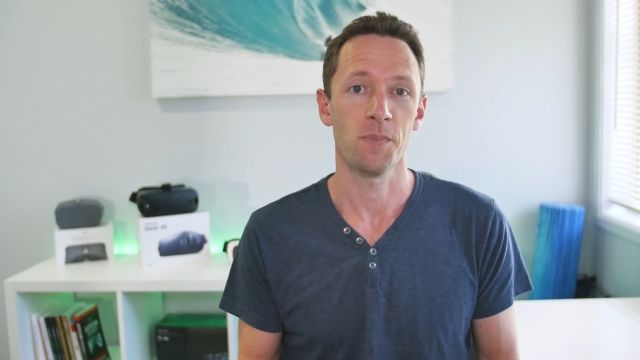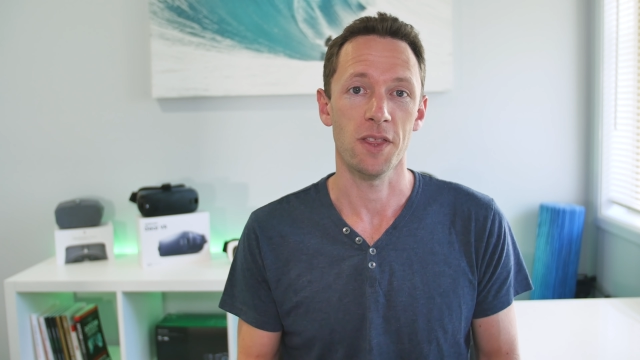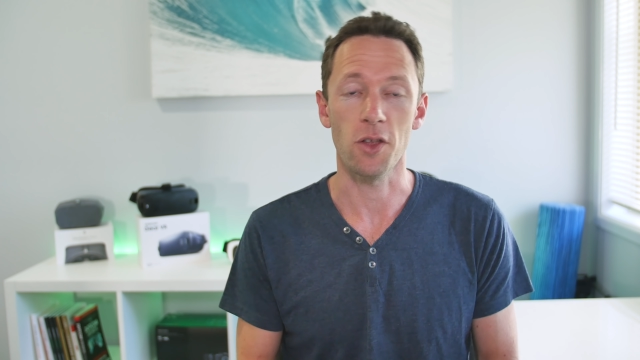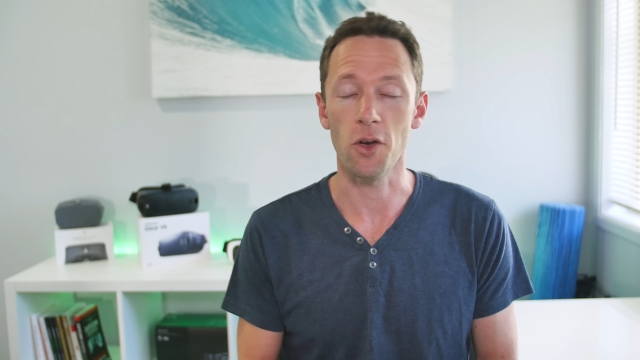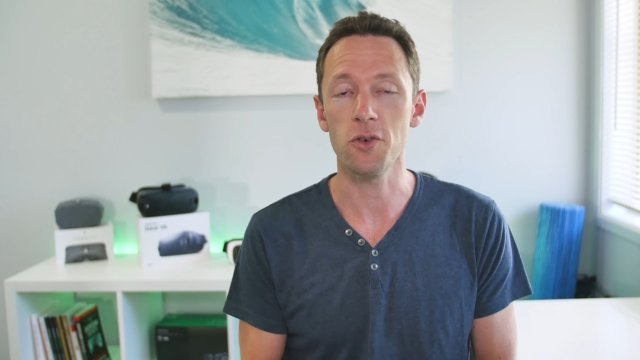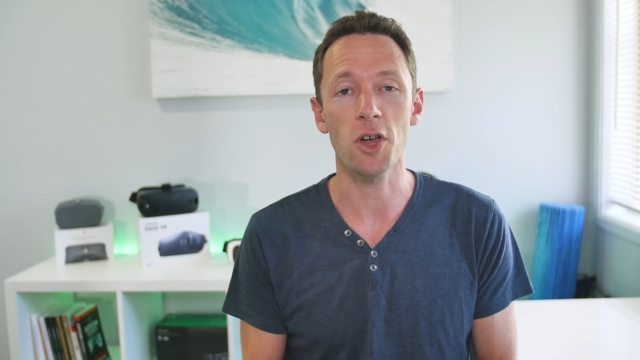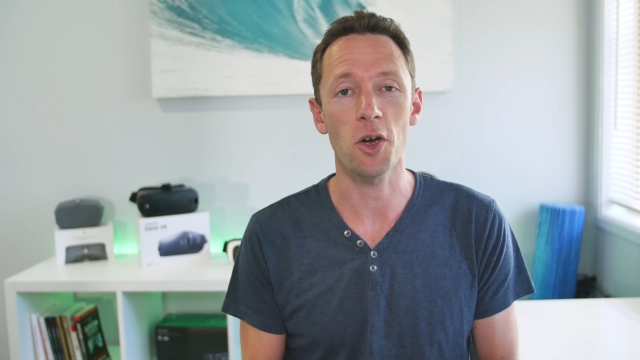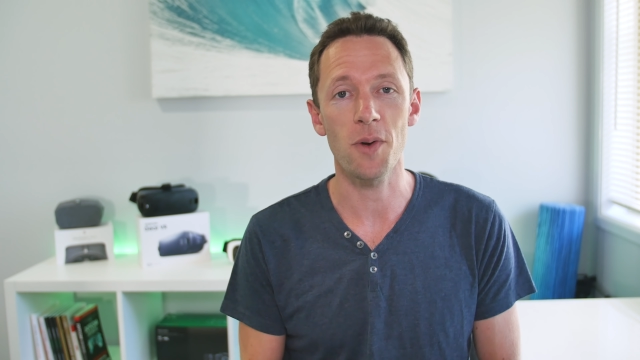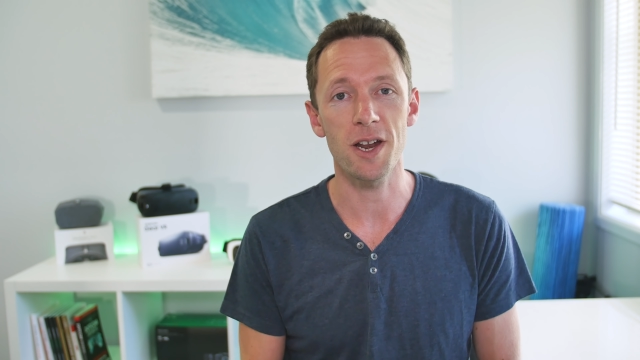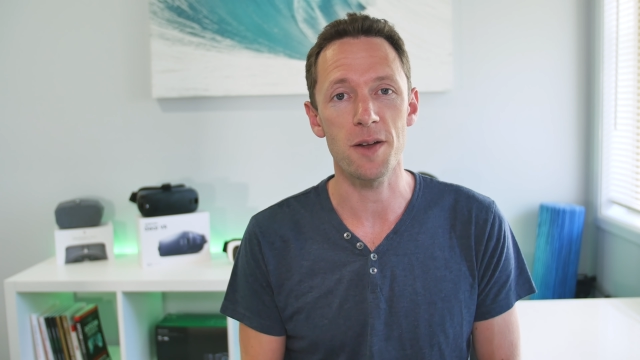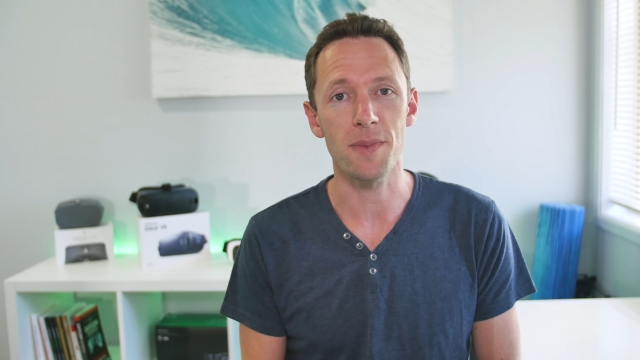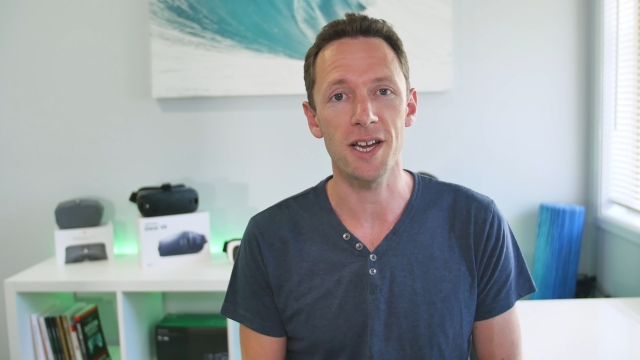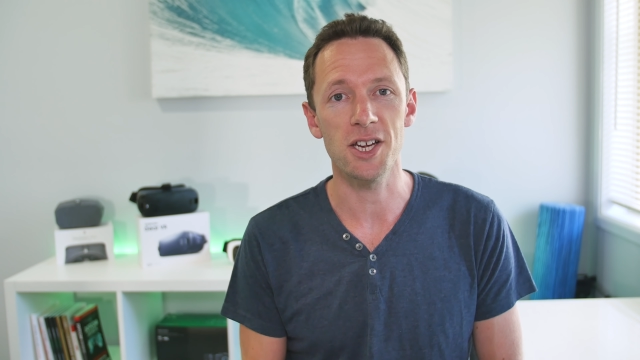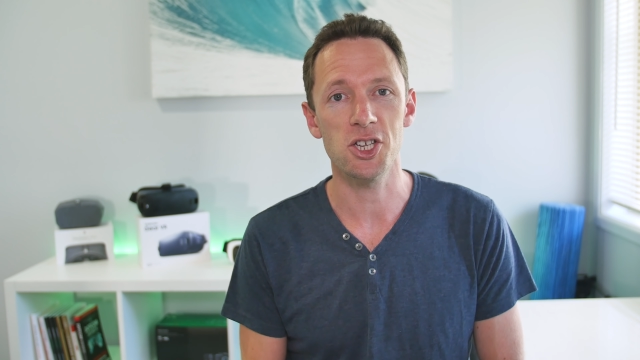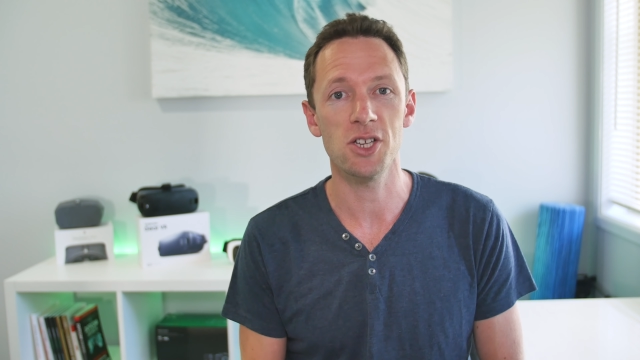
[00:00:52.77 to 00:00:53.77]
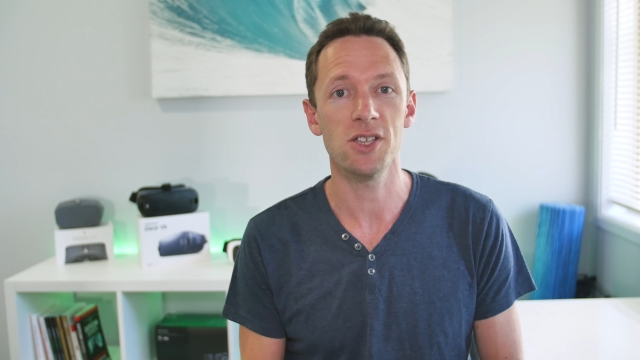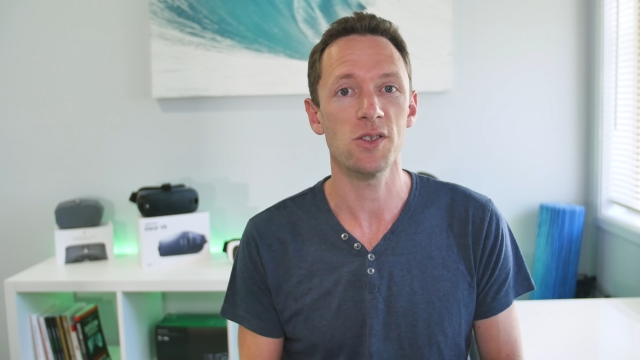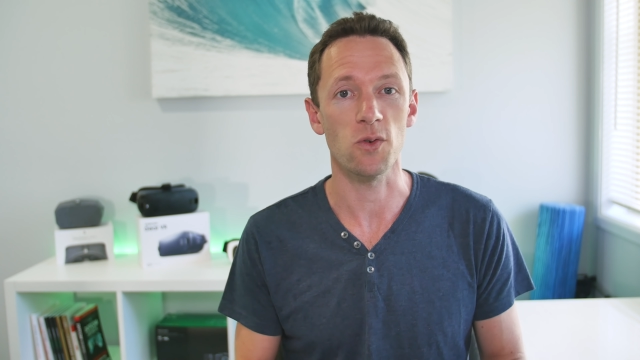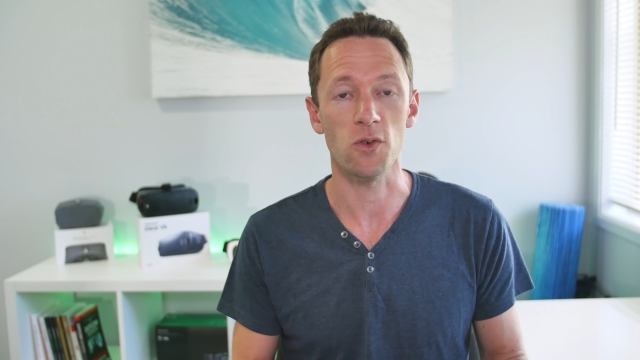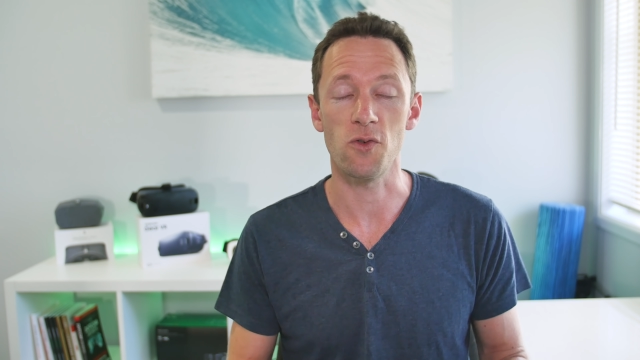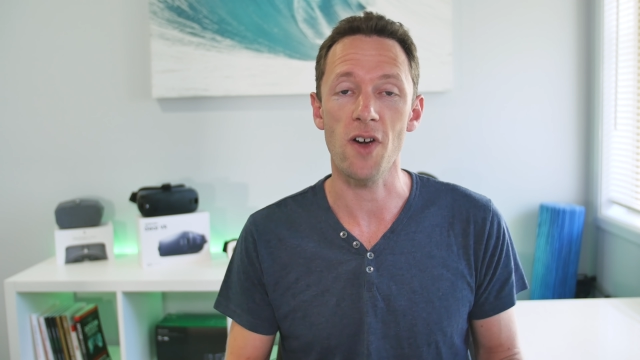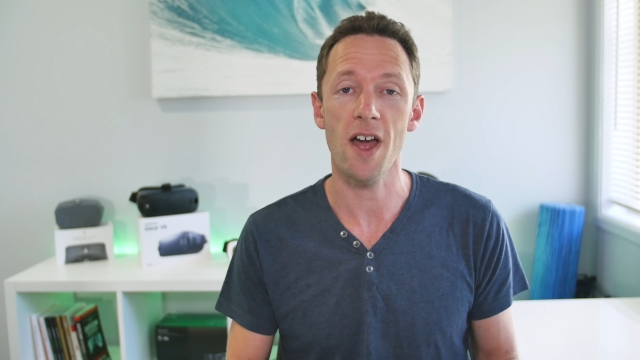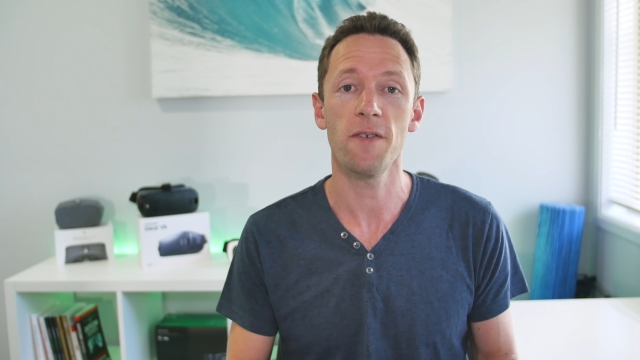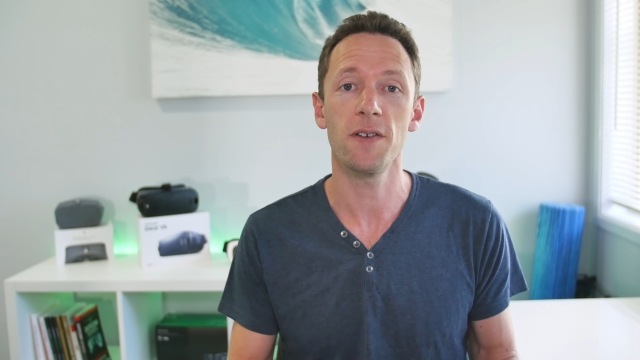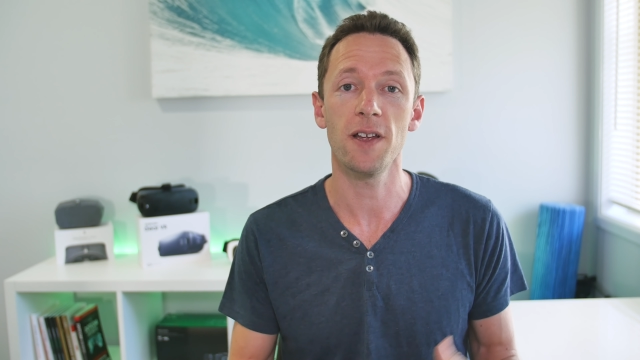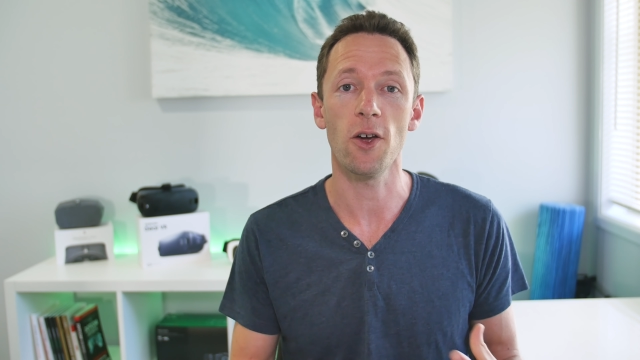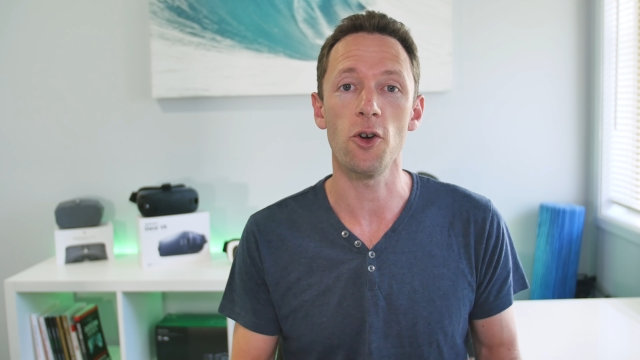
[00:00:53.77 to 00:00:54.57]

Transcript: logo animations or graphic